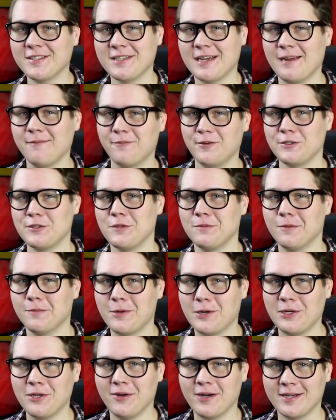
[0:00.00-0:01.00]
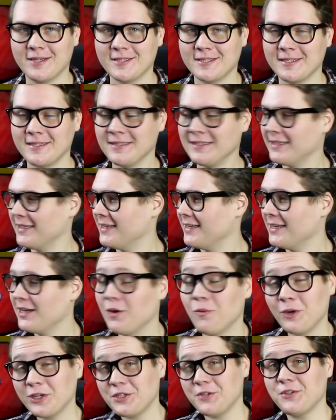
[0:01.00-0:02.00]
in time for Super Mario Odyssey.
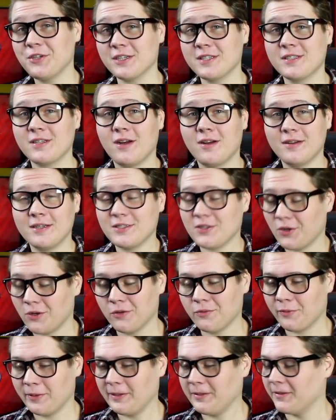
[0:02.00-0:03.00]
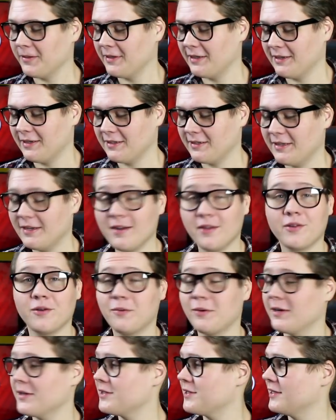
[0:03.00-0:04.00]
What you just saw is all real. Uh, in
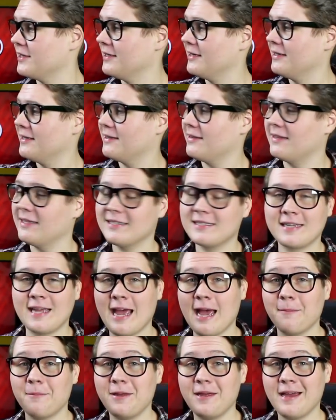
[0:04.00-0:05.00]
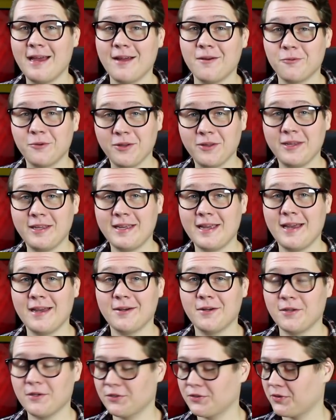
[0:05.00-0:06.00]
other words, this Cappy Hat really
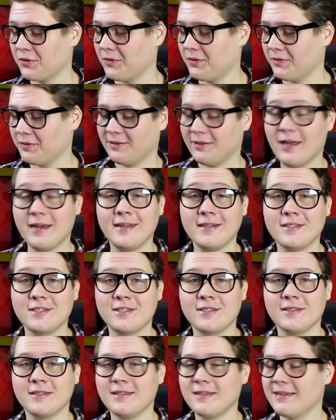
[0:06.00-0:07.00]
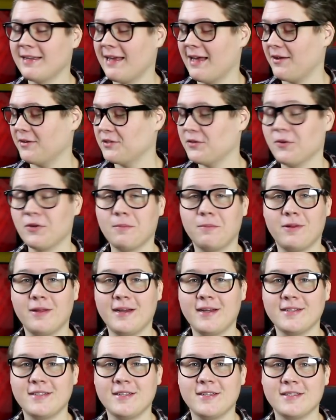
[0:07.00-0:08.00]
can control lights, household
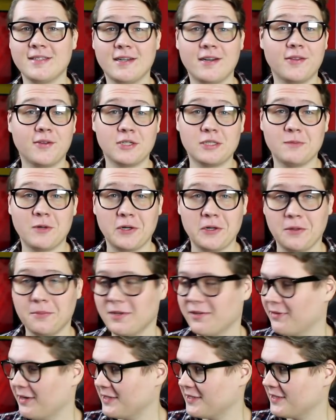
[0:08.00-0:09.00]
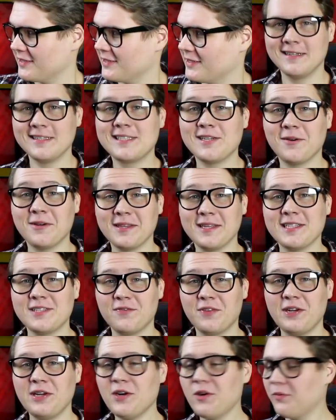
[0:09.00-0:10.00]
appliances, and other smart home devices. So in
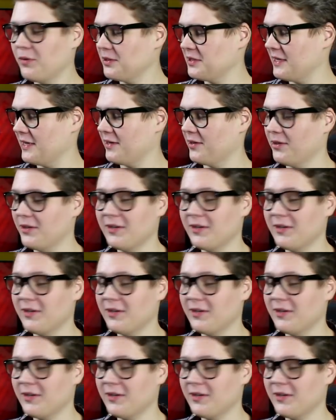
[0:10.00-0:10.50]
this video, we'll take a